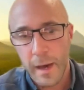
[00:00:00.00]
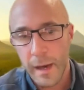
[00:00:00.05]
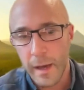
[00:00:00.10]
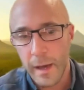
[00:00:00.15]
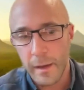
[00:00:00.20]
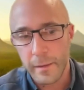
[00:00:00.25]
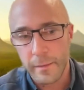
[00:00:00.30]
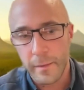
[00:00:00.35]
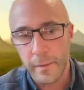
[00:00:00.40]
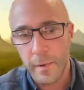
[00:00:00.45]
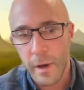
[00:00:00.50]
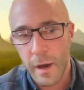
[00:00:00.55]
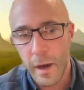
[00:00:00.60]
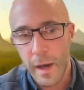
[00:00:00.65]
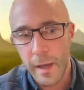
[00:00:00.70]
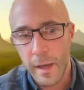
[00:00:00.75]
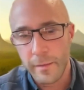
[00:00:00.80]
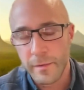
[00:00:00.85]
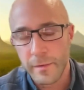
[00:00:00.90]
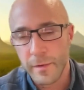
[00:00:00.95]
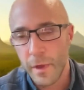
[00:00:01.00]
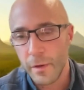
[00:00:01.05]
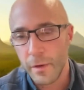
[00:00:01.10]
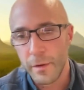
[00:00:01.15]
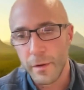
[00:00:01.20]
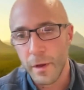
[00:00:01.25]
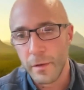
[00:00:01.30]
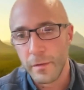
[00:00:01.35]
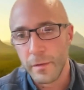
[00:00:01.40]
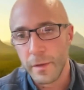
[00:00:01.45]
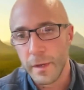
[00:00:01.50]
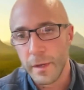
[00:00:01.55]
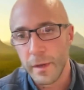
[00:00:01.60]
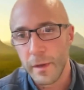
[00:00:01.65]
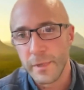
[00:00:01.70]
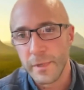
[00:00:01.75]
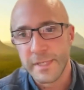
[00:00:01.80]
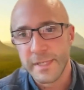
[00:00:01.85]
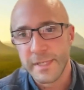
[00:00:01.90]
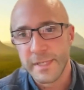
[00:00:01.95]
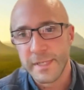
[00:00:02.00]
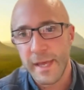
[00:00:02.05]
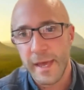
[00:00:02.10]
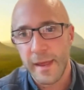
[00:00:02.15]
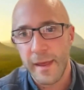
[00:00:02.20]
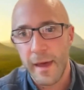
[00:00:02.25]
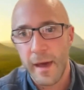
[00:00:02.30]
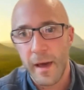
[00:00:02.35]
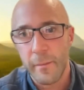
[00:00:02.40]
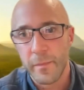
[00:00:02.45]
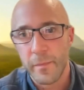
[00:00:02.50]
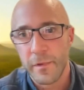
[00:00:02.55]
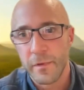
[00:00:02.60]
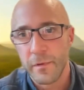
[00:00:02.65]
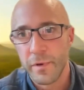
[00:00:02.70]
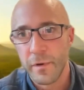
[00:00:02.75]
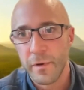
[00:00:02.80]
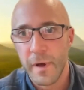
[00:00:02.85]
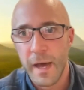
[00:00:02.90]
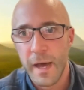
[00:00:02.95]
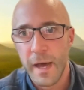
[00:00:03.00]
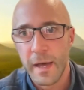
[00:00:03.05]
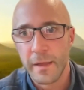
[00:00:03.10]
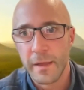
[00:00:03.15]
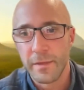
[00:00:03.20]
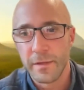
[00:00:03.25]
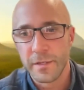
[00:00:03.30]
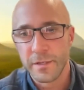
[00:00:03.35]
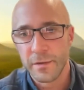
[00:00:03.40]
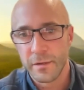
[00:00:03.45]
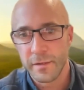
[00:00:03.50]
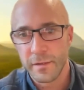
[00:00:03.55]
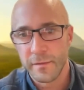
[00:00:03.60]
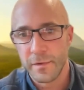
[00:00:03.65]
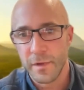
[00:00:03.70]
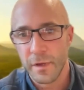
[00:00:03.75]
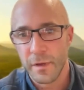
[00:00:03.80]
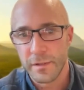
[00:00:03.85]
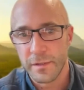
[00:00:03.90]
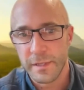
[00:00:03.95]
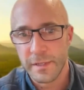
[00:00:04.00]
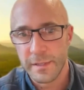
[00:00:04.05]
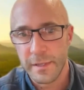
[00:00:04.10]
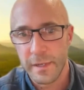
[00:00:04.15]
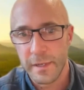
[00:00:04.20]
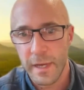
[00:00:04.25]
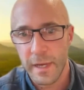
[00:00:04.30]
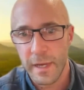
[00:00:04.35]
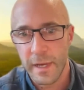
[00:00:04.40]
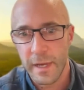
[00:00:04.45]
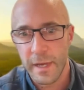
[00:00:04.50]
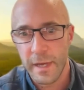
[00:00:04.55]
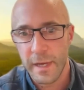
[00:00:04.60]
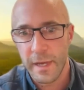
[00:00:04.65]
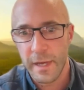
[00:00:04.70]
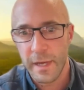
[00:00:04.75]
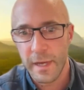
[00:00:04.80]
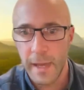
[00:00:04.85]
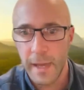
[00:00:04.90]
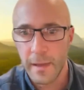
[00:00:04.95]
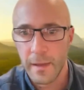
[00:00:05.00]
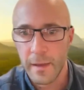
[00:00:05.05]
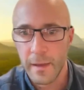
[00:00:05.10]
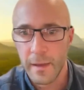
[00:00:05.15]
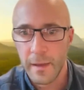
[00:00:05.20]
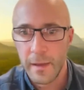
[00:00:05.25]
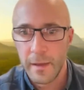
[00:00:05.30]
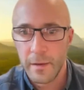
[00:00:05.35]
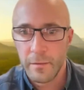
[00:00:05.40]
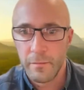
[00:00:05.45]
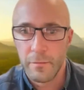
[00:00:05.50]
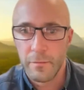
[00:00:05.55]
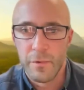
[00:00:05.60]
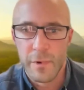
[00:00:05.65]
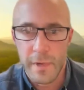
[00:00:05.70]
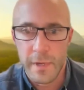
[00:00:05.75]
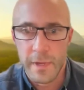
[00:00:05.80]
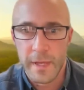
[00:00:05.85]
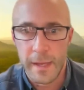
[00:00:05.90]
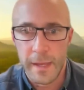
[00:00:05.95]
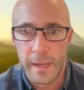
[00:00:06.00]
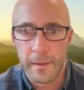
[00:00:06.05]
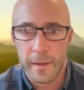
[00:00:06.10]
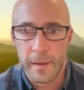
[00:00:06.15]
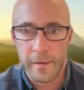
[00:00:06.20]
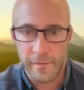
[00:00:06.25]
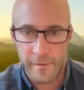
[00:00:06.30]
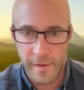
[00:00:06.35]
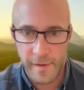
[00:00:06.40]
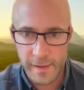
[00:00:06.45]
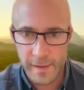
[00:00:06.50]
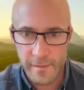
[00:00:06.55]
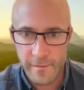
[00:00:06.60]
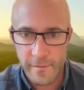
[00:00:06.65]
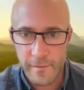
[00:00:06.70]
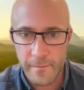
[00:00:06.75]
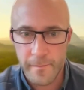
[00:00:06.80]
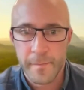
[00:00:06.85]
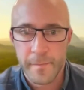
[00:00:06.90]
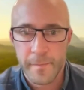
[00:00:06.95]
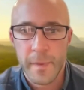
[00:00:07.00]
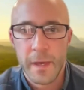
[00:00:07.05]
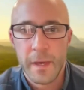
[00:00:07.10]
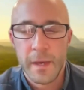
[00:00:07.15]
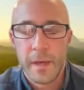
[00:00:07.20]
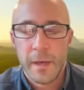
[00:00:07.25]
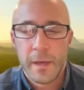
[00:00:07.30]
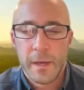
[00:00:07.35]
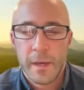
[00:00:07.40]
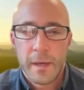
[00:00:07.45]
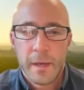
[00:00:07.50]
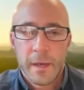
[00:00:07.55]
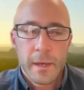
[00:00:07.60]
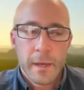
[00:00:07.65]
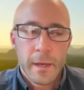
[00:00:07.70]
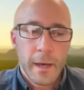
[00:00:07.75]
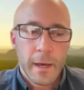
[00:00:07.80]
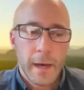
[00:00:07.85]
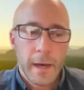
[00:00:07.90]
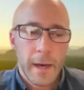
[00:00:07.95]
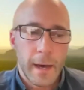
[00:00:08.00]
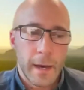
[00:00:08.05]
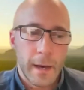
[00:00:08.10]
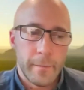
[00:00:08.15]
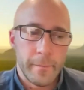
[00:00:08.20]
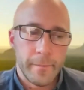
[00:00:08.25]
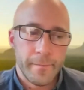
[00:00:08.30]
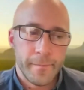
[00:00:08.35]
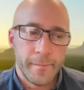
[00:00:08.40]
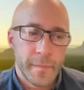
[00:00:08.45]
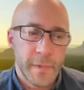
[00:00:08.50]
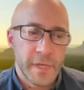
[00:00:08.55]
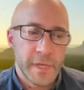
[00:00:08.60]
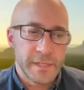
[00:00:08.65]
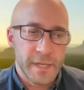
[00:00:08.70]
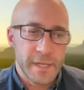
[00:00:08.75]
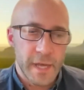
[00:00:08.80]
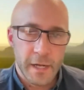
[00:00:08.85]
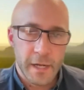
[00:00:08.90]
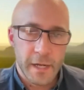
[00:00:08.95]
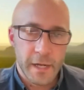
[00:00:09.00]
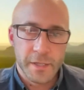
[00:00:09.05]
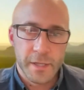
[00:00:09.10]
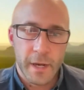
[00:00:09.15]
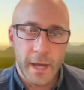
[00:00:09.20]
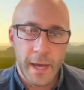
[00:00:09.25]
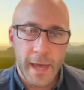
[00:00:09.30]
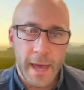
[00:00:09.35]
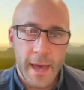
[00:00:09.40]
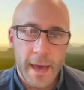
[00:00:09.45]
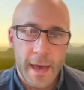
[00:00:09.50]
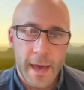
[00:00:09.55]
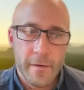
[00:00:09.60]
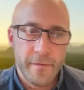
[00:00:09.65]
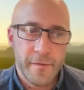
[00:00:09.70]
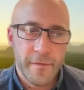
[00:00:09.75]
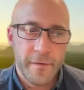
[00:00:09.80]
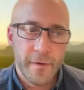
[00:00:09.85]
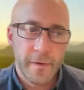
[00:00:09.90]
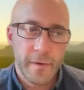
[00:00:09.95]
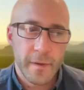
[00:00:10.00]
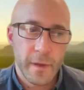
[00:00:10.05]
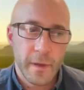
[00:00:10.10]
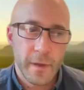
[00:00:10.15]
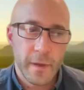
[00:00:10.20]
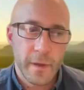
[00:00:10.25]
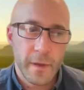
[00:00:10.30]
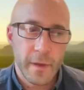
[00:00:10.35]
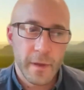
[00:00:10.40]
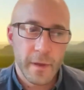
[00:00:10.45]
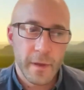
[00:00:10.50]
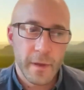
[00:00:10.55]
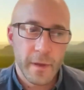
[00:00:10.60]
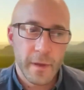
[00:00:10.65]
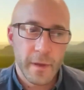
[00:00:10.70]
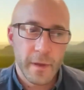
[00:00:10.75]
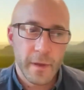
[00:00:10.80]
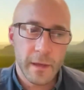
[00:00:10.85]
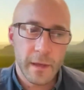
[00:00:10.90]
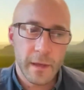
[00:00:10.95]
uh, I don't know that it was set up to provide the sorts of doses that I think would be really effective. Um, that's a hunch that I have. It's,